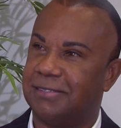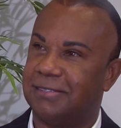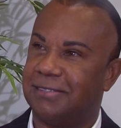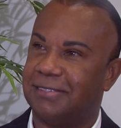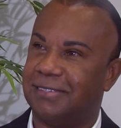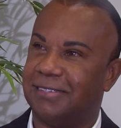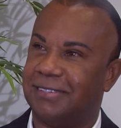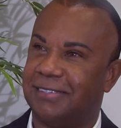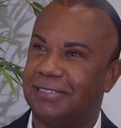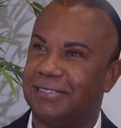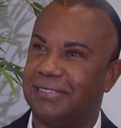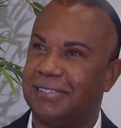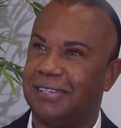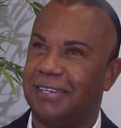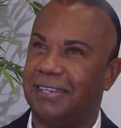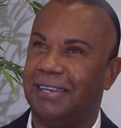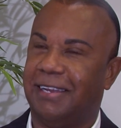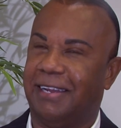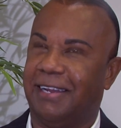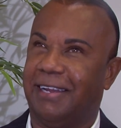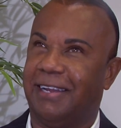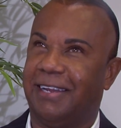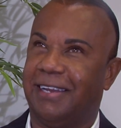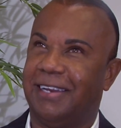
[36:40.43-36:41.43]

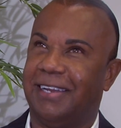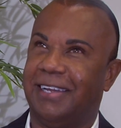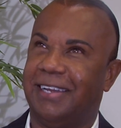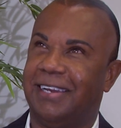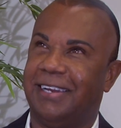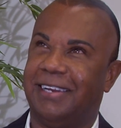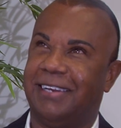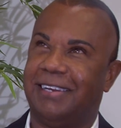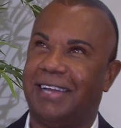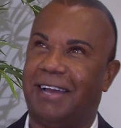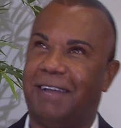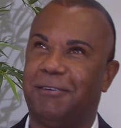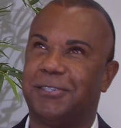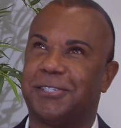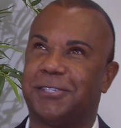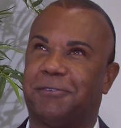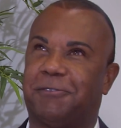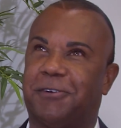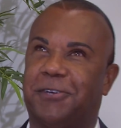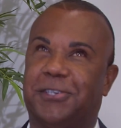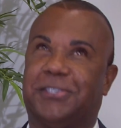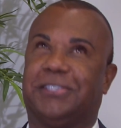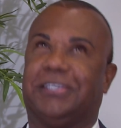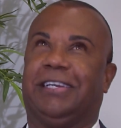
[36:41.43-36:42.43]
And that was the
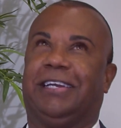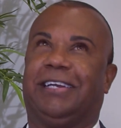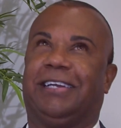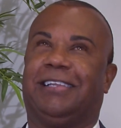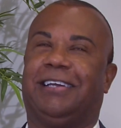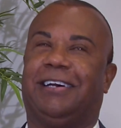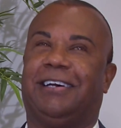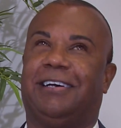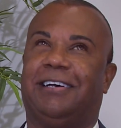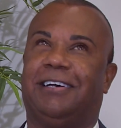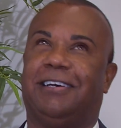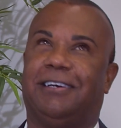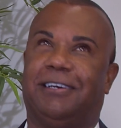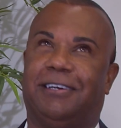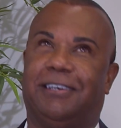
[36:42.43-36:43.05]
first thing I thought,